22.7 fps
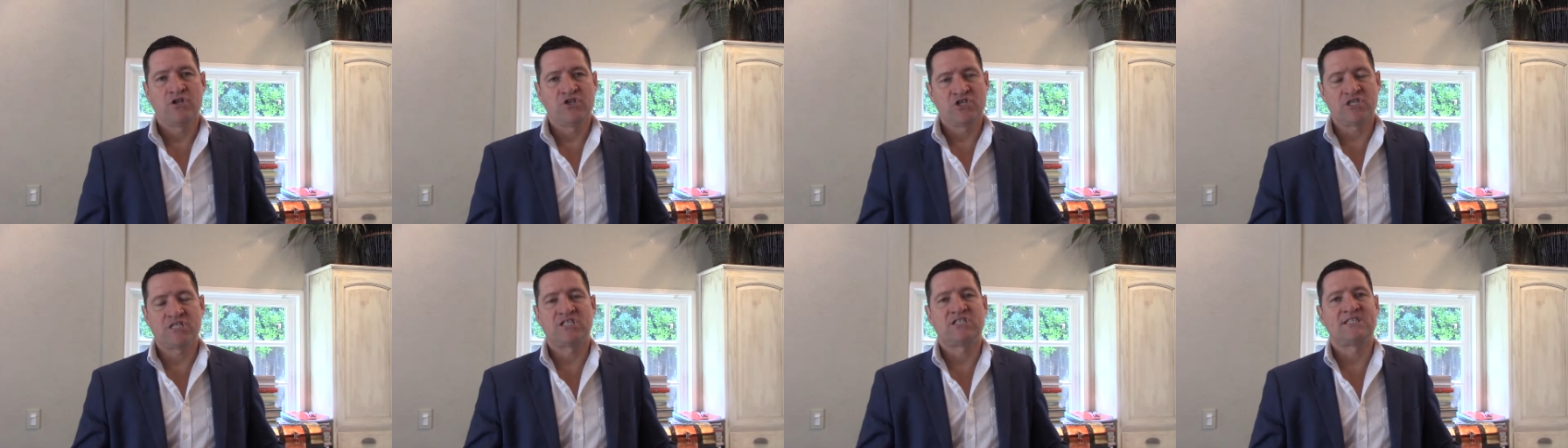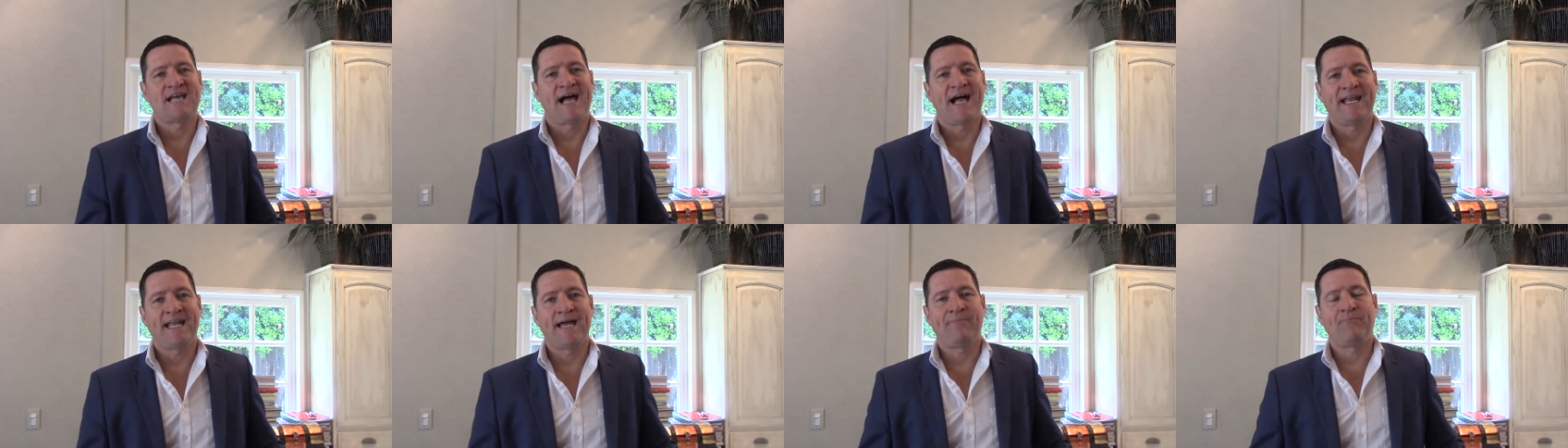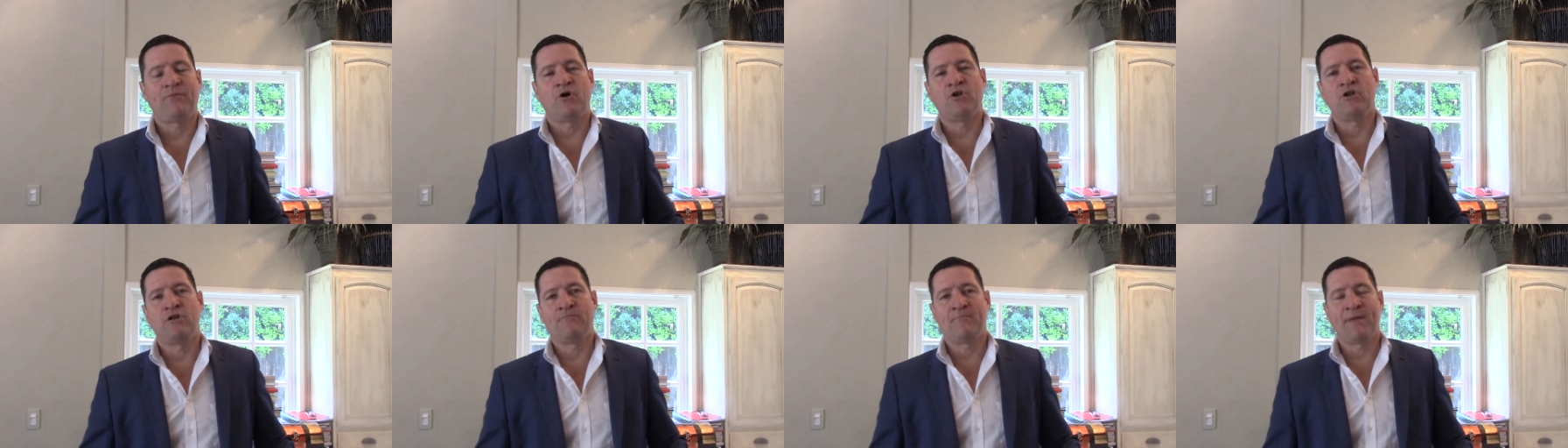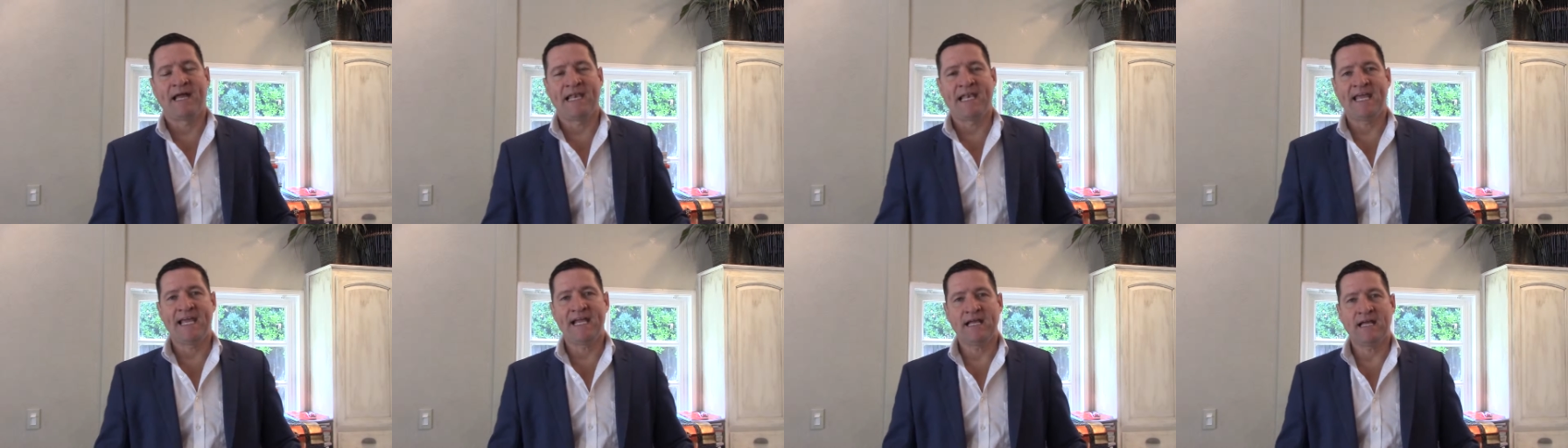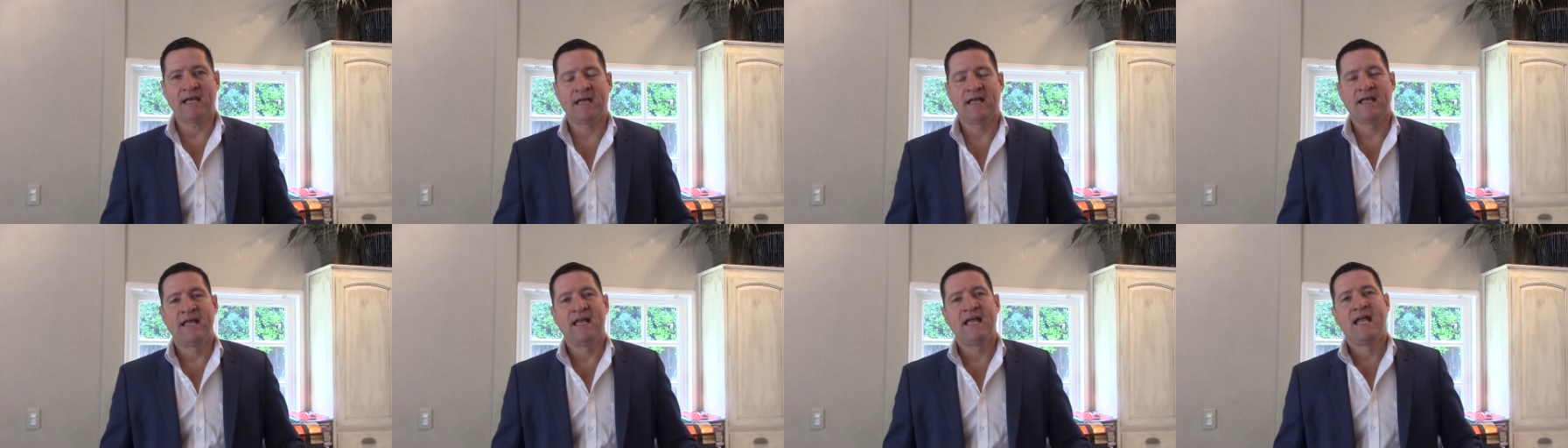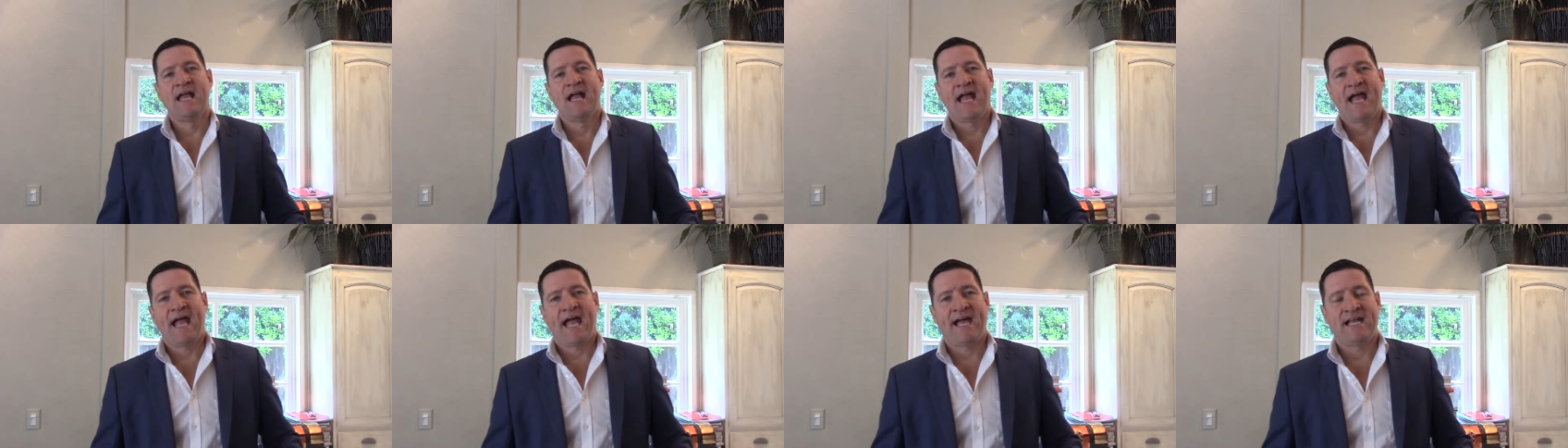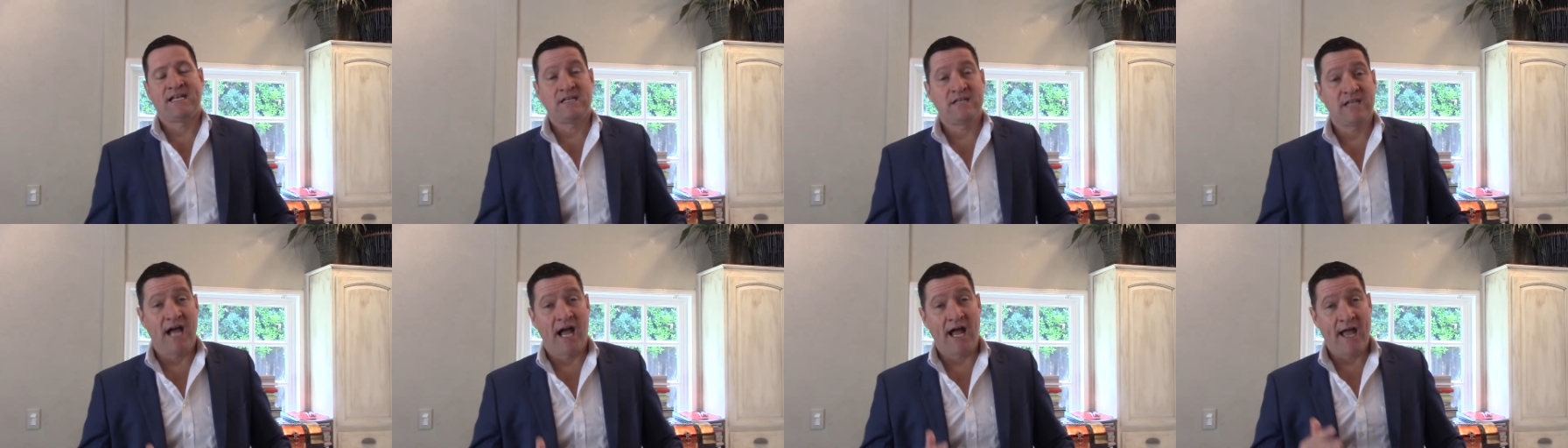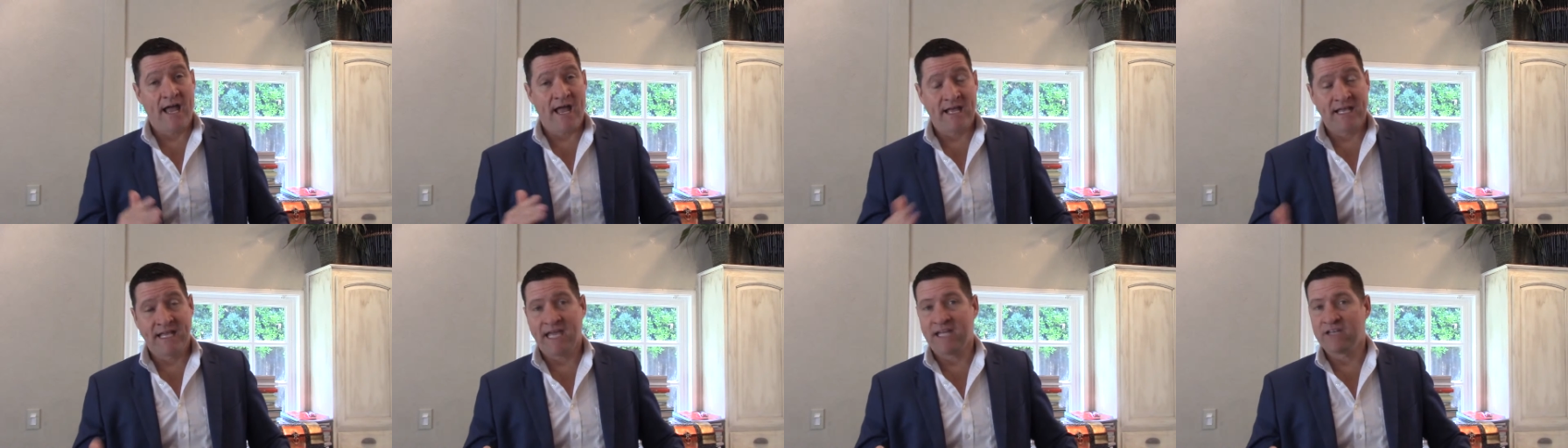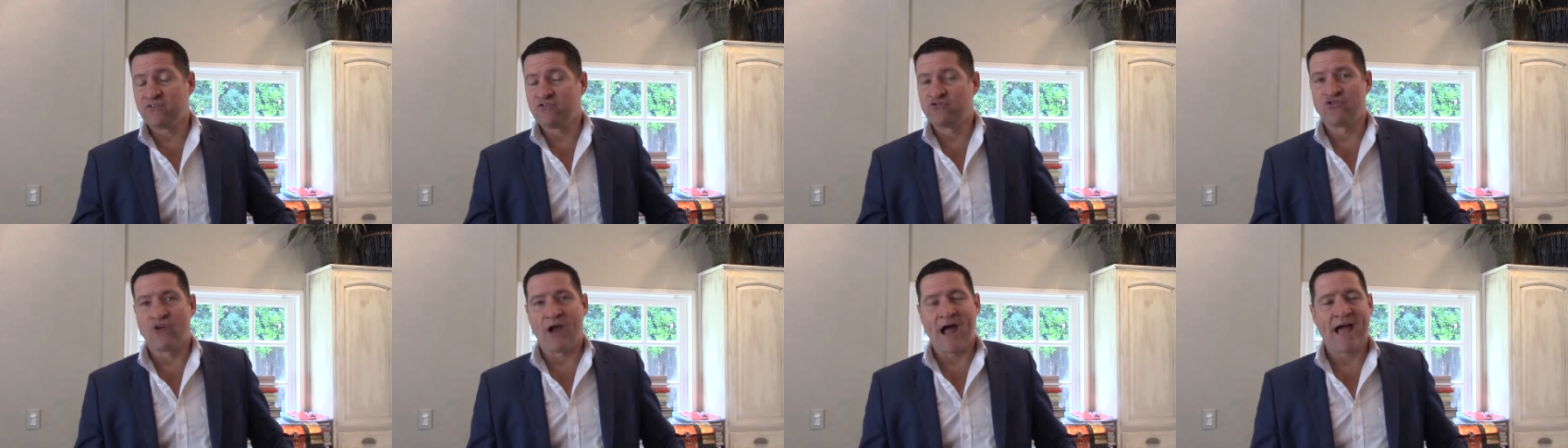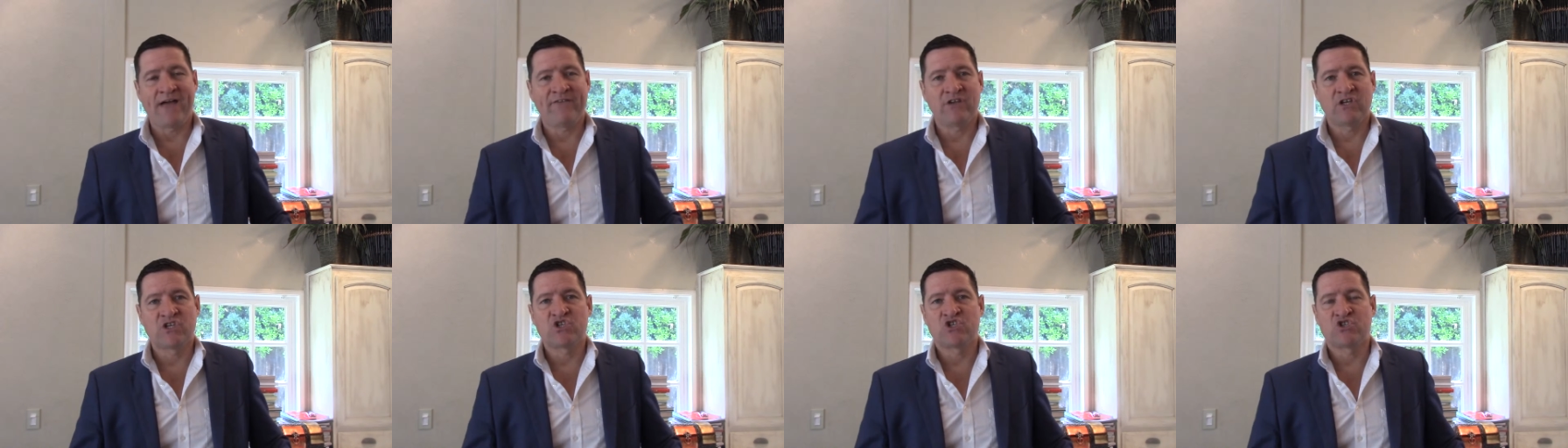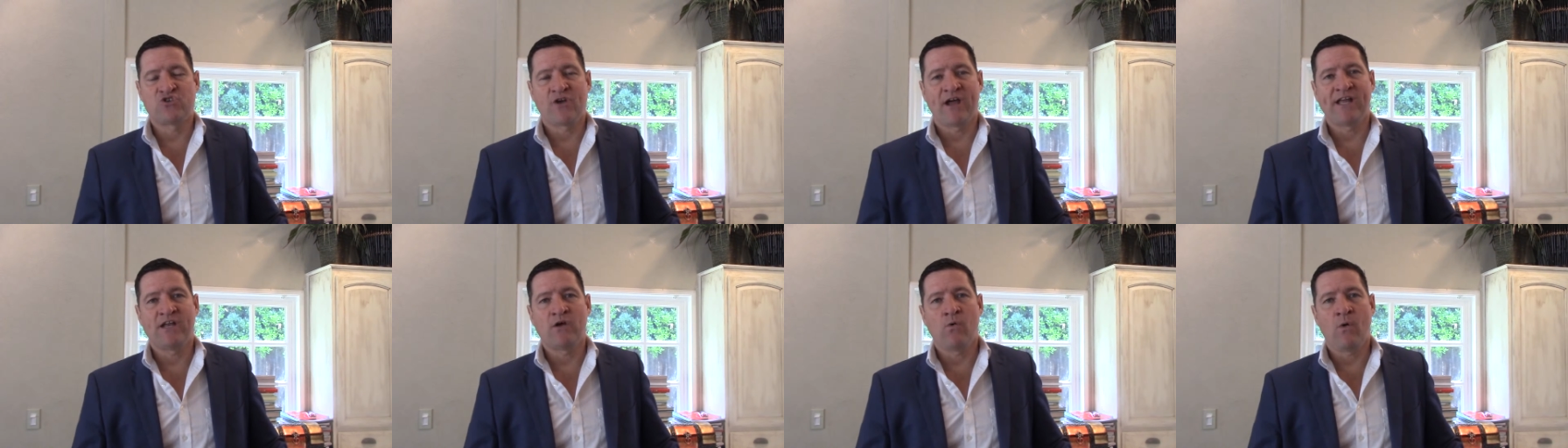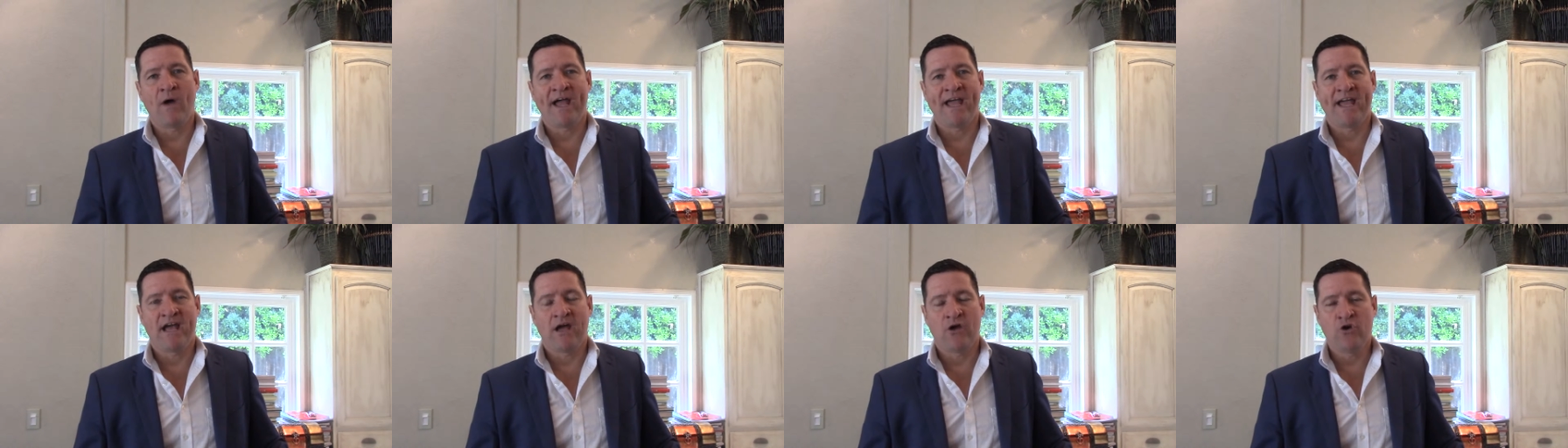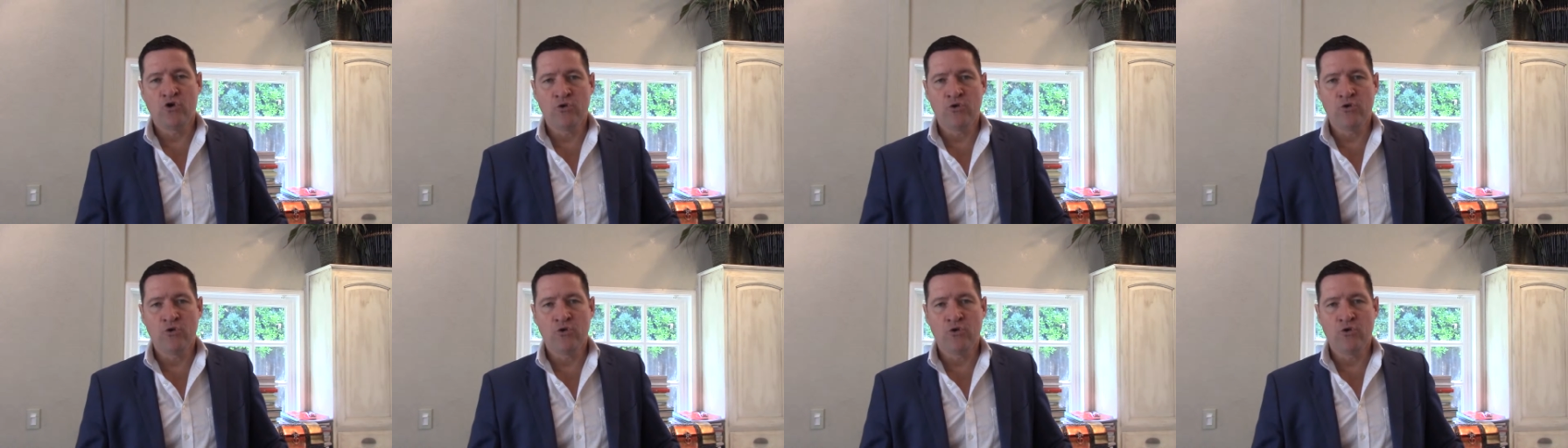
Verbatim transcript: Just sign up on my link and I get driving straight away.